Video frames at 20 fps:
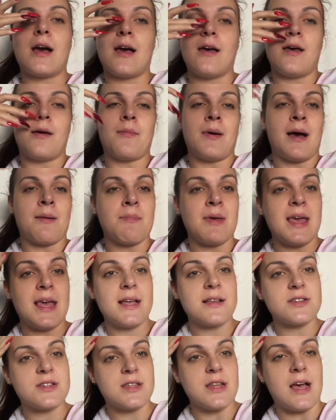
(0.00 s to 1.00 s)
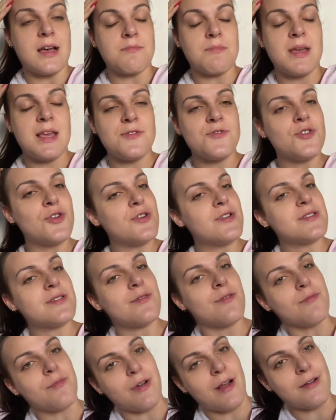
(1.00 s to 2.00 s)
I made those
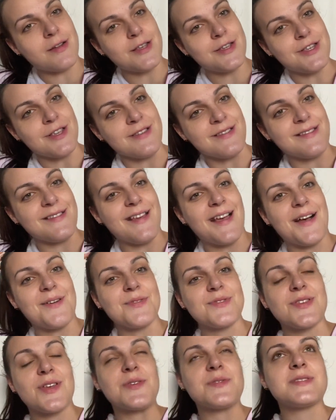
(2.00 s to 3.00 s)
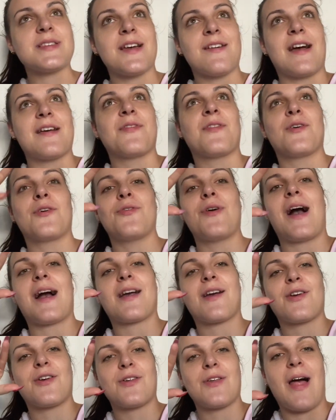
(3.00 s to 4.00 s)
brownies yesterday. I was so upset.
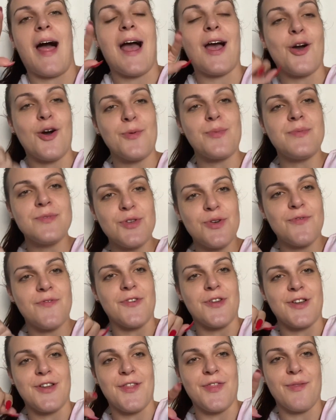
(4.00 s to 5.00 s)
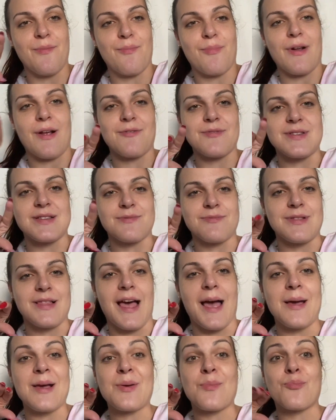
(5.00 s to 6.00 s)
I opened the oven and the brownies were
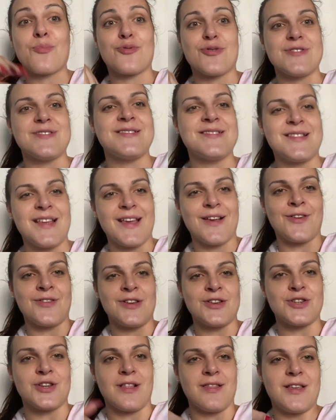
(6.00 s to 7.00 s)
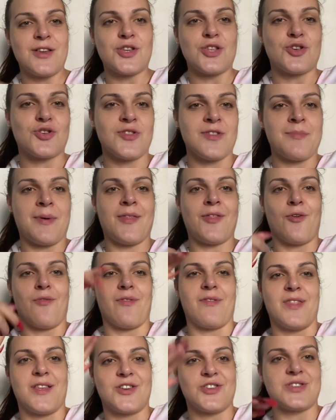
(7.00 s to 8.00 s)
like pristine condition. I literally took them out of the
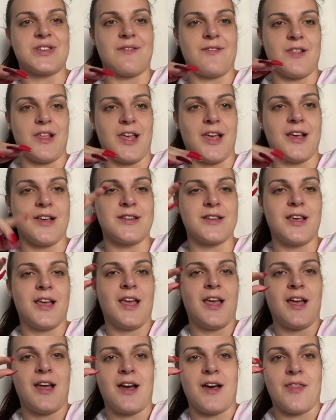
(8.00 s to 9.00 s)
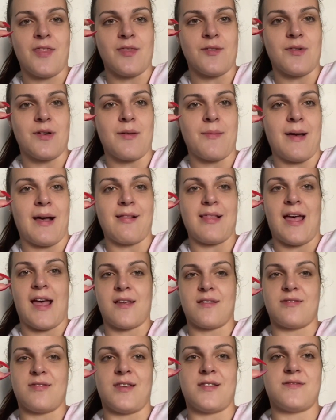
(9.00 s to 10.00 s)
oven, they just deflated. And they were about
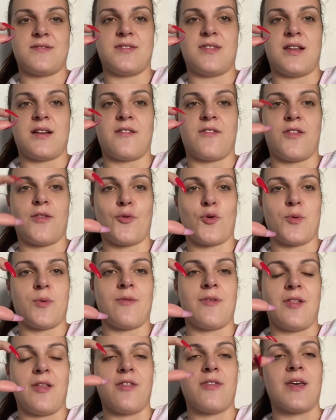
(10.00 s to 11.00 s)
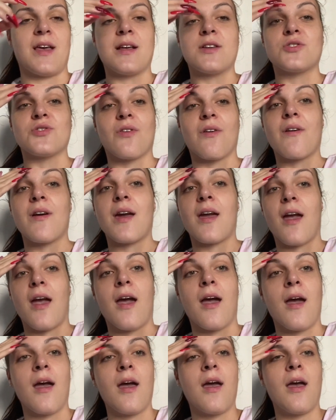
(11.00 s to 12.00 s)
like this thin. I thought they were gonna be really thick, chunky